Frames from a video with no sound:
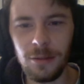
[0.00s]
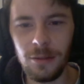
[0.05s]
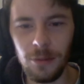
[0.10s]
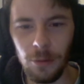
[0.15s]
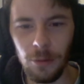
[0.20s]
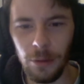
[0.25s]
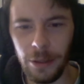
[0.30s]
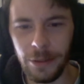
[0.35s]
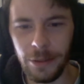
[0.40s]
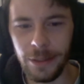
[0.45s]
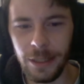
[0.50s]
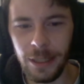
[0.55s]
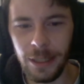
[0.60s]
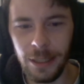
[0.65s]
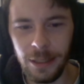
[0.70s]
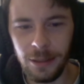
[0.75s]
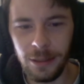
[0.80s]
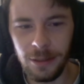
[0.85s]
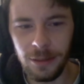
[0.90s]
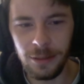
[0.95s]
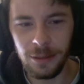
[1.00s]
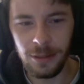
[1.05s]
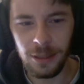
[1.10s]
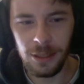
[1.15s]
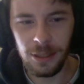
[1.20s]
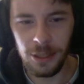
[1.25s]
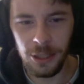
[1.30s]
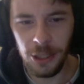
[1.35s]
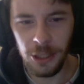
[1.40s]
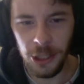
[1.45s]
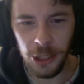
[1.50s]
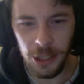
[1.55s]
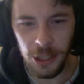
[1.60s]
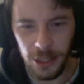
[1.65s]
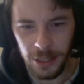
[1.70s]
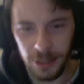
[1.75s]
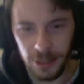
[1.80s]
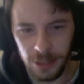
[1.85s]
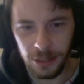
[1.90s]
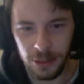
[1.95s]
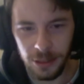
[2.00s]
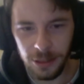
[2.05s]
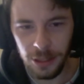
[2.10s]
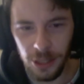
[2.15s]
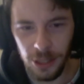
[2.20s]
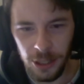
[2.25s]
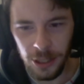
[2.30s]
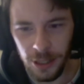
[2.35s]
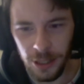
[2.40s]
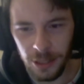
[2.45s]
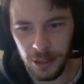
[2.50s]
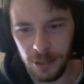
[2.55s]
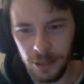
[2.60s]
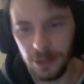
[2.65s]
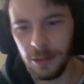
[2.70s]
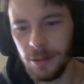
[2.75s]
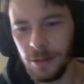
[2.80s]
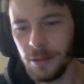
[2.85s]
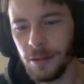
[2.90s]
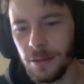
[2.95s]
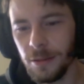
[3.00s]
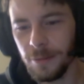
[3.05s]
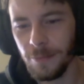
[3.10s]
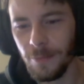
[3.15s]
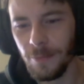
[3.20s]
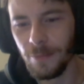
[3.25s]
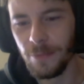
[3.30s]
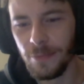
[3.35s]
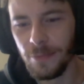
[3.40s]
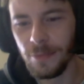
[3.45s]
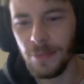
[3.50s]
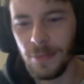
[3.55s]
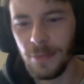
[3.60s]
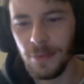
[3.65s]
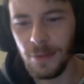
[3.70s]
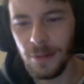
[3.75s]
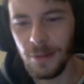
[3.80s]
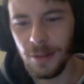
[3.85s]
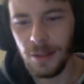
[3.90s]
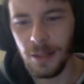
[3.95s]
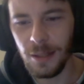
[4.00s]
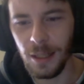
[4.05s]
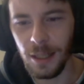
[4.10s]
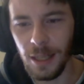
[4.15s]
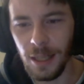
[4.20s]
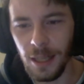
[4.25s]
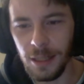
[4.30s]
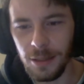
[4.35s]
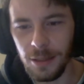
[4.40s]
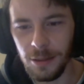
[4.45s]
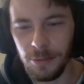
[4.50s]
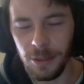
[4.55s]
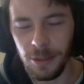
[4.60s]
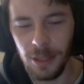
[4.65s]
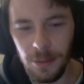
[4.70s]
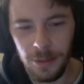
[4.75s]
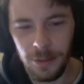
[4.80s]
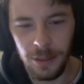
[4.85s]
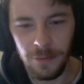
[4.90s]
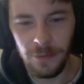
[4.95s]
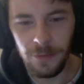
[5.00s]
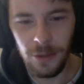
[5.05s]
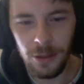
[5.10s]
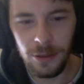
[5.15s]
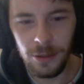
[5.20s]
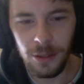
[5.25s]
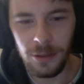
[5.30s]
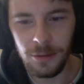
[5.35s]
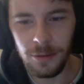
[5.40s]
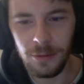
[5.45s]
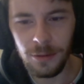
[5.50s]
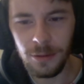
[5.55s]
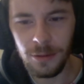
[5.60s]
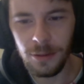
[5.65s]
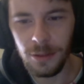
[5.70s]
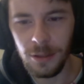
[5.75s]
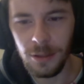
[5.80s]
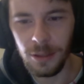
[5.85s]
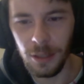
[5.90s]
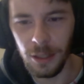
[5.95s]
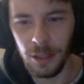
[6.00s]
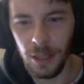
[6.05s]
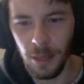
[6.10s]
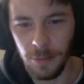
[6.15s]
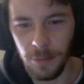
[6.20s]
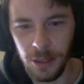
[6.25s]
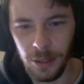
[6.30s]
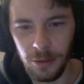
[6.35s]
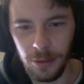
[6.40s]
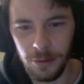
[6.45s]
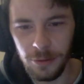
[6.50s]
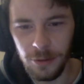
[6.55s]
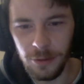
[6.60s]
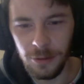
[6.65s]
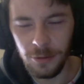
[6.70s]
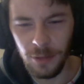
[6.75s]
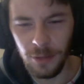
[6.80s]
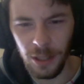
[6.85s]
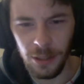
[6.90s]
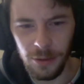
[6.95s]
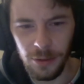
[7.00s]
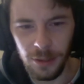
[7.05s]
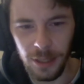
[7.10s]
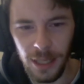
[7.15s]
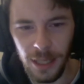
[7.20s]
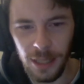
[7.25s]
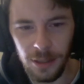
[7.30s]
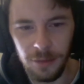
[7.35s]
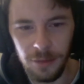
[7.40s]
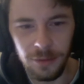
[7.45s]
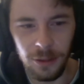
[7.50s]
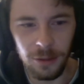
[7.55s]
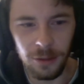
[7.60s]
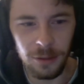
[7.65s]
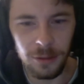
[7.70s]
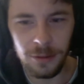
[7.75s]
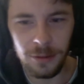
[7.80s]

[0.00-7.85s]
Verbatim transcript: Where in hell? Ching, ching. The castle's become an inferno. Yamato, running through the castle floor.